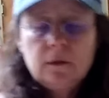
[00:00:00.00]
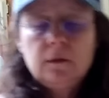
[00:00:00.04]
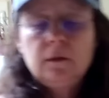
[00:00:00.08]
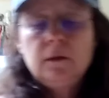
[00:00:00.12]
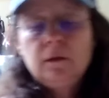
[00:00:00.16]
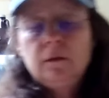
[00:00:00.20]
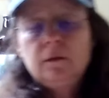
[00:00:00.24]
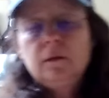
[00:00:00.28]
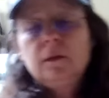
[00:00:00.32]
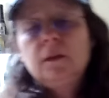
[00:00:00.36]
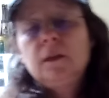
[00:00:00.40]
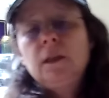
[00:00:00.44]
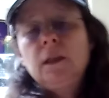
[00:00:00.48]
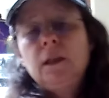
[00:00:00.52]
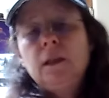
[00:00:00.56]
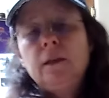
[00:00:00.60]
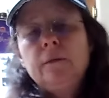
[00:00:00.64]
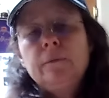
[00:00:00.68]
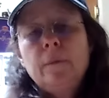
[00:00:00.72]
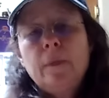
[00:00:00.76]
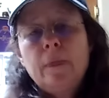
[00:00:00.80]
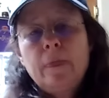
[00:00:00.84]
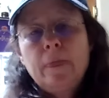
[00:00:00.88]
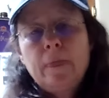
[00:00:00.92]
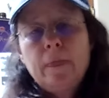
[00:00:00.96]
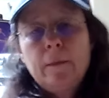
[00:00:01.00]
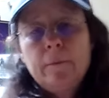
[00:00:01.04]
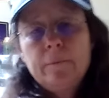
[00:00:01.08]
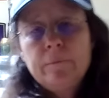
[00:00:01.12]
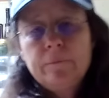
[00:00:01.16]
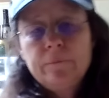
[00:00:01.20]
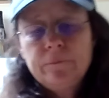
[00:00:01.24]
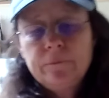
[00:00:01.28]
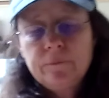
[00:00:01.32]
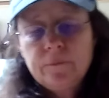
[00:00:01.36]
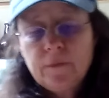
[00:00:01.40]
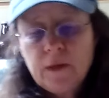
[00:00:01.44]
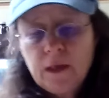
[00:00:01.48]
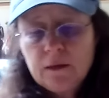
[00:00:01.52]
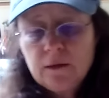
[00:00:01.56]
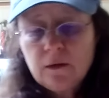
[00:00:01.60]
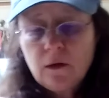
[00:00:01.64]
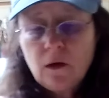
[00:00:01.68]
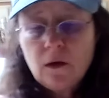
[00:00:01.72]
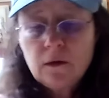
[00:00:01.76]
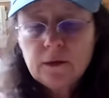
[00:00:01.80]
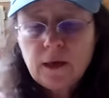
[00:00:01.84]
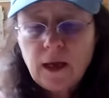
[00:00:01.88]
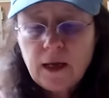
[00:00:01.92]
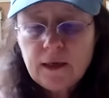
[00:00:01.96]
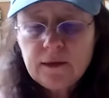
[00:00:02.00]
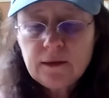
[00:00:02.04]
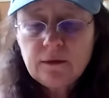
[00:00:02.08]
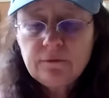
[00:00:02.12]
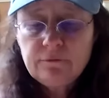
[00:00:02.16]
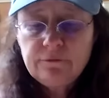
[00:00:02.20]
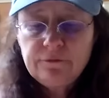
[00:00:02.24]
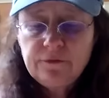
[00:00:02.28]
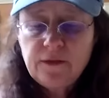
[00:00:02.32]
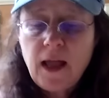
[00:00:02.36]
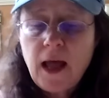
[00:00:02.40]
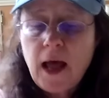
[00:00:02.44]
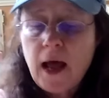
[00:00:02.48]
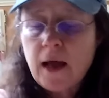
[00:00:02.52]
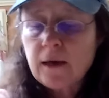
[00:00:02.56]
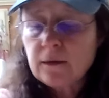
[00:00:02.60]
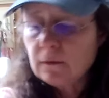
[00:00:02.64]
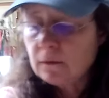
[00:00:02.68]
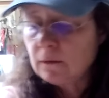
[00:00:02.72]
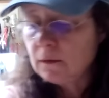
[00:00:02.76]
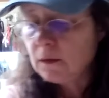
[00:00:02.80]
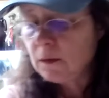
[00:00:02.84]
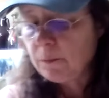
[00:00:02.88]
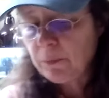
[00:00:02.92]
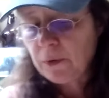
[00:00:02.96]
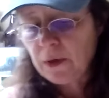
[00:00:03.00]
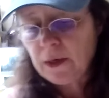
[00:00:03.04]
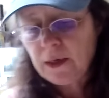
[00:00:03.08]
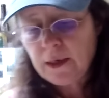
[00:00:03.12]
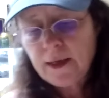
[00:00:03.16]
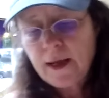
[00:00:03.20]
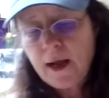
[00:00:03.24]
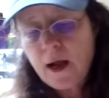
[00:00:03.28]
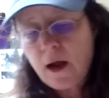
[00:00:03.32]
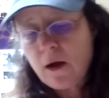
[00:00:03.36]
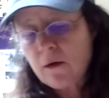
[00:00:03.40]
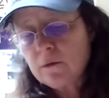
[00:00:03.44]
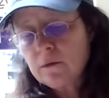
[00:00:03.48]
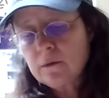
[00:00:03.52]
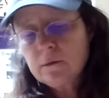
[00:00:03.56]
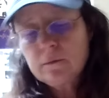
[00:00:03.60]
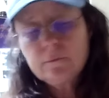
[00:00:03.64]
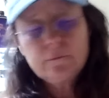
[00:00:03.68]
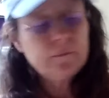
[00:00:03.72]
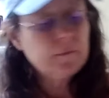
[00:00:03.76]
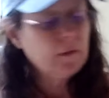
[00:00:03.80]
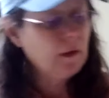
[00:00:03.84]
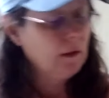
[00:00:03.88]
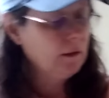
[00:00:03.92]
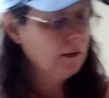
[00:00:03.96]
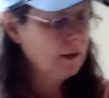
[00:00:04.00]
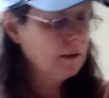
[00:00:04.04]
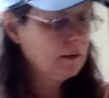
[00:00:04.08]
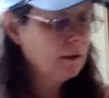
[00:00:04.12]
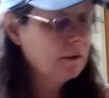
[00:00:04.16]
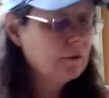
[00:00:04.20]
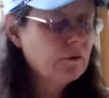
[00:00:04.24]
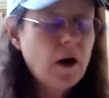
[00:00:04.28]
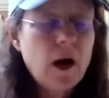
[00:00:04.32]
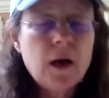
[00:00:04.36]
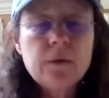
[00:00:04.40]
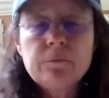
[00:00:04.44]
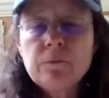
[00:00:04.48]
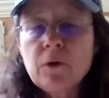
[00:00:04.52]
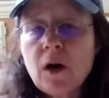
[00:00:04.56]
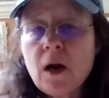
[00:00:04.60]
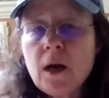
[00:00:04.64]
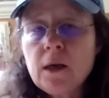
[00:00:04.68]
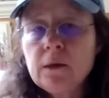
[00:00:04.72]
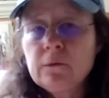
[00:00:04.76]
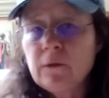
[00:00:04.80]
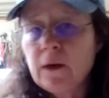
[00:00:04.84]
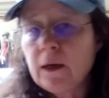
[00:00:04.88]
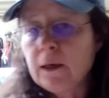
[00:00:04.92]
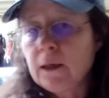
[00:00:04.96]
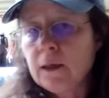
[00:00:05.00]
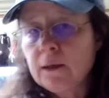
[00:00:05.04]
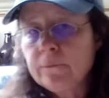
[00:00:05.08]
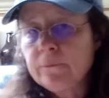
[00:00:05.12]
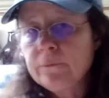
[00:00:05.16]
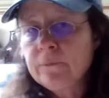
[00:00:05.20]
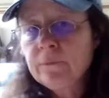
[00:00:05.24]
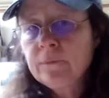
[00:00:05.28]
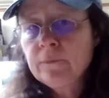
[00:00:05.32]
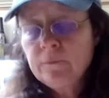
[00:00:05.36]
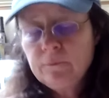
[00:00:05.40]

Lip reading: you'll see it's all nice and flat and spread out. We'll get the dry brine ready.